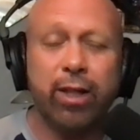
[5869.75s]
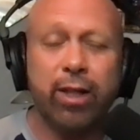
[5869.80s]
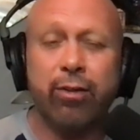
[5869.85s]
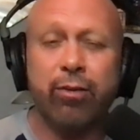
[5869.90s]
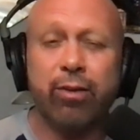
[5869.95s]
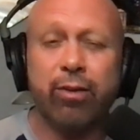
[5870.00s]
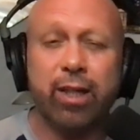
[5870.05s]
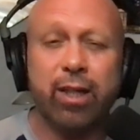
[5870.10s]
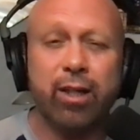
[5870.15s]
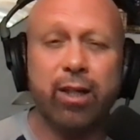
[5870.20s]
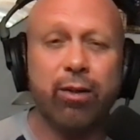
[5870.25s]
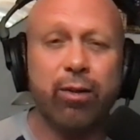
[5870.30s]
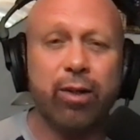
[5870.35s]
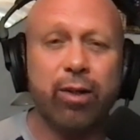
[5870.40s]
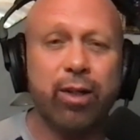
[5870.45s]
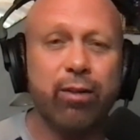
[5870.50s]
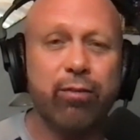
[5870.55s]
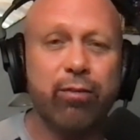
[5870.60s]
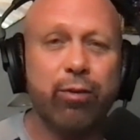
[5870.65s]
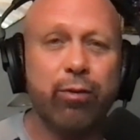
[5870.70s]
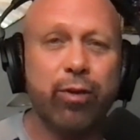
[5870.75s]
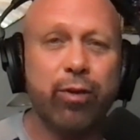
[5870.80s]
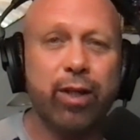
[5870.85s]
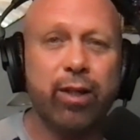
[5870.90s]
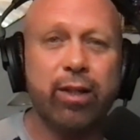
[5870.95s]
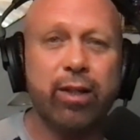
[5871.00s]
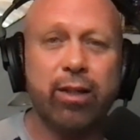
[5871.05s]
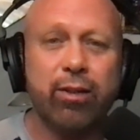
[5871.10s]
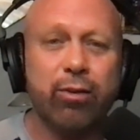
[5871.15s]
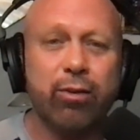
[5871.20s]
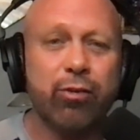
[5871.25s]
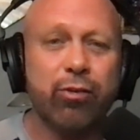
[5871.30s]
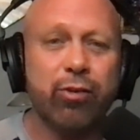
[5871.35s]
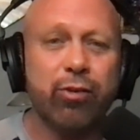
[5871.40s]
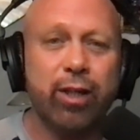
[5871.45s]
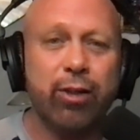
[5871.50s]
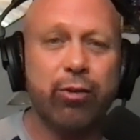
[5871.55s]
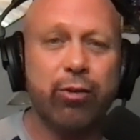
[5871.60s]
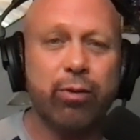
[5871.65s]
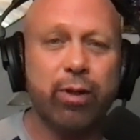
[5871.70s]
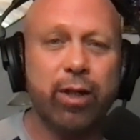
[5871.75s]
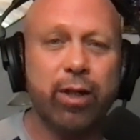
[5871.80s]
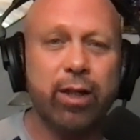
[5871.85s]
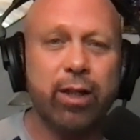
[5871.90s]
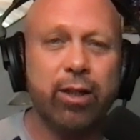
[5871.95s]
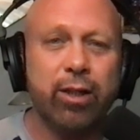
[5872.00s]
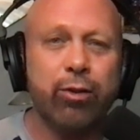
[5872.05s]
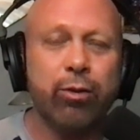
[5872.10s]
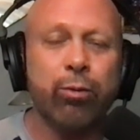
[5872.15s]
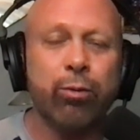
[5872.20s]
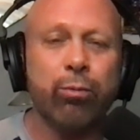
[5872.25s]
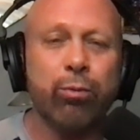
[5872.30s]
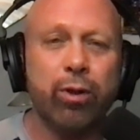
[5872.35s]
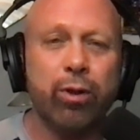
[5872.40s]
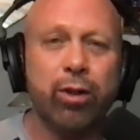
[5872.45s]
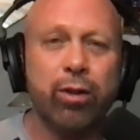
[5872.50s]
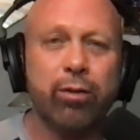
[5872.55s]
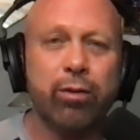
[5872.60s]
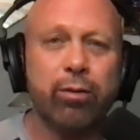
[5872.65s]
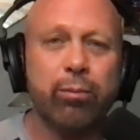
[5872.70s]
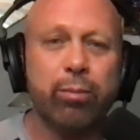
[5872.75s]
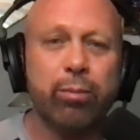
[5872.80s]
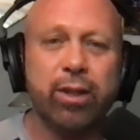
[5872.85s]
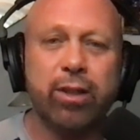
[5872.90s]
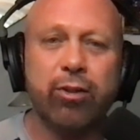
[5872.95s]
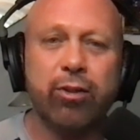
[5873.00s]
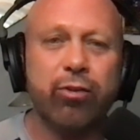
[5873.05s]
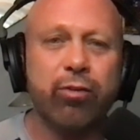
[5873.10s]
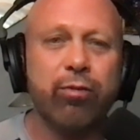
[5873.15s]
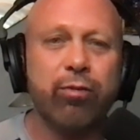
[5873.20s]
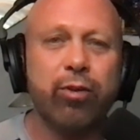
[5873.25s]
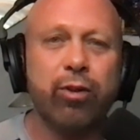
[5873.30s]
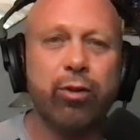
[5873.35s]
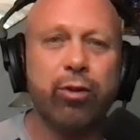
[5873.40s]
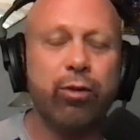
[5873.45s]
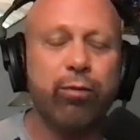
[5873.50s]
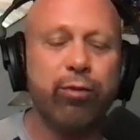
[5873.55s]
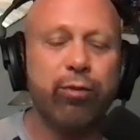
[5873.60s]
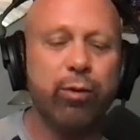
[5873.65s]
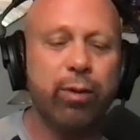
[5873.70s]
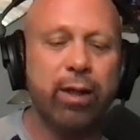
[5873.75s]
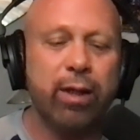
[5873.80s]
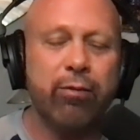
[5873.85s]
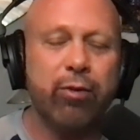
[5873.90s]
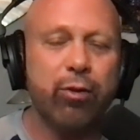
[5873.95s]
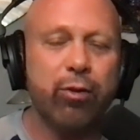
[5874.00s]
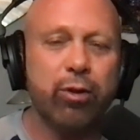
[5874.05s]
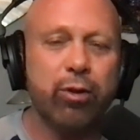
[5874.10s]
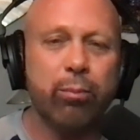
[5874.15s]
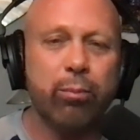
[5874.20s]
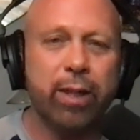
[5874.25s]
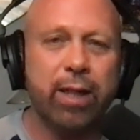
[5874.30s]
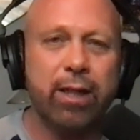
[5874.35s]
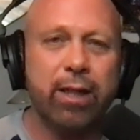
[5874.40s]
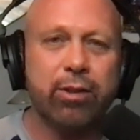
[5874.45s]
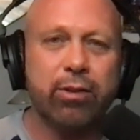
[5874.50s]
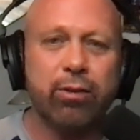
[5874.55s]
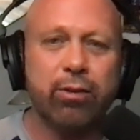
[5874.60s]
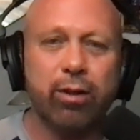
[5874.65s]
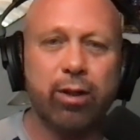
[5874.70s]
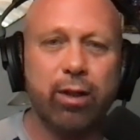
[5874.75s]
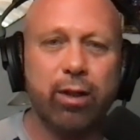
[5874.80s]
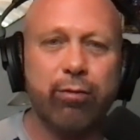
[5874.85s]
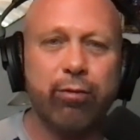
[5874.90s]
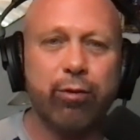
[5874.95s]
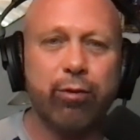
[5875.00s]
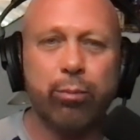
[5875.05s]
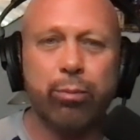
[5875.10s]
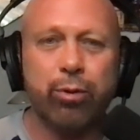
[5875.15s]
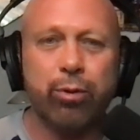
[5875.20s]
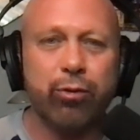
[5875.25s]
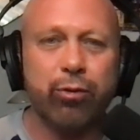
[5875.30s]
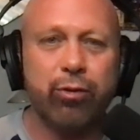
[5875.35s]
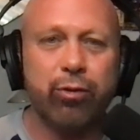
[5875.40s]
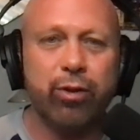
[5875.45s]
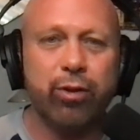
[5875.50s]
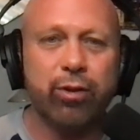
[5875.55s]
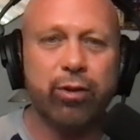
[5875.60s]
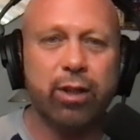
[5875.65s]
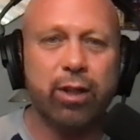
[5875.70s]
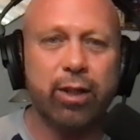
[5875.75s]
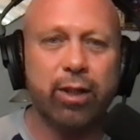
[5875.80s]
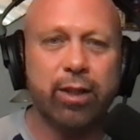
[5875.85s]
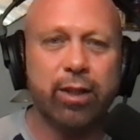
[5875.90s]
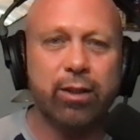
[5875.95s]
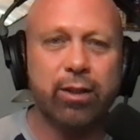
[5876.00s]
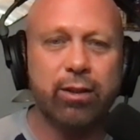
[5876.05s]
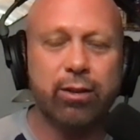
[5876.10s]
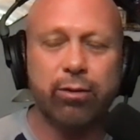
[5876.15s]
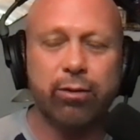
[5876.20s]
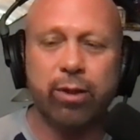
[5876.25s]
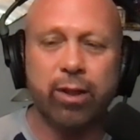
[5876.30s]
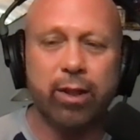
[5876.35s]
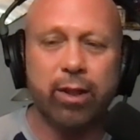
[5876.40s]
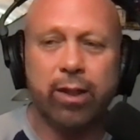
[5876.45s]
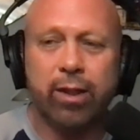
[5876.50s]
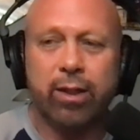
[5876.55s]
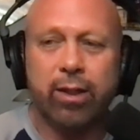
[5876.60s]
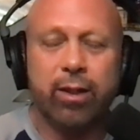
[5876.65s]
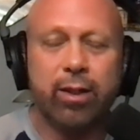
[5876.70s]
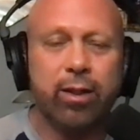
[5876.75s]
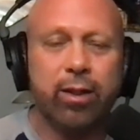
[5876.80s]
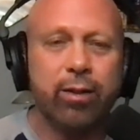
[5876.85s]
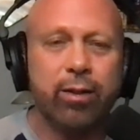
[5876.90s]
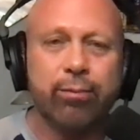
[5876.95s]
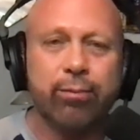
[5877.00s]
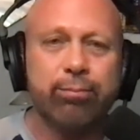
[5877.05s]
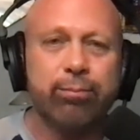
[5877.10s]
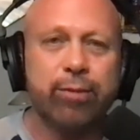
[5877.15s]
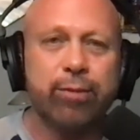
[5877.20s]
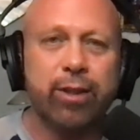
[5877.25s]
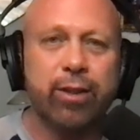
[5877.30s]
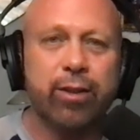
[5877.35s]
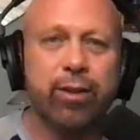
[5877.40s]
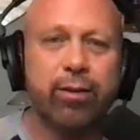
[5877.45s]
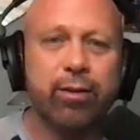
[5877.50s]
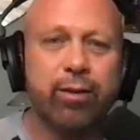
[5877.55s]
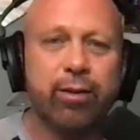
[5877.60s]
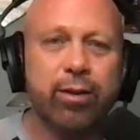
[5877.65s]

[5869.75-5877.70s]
I don't care if you think that your side's right, you're wrong because if you, if you have no compassion or love for the person you're talking to, then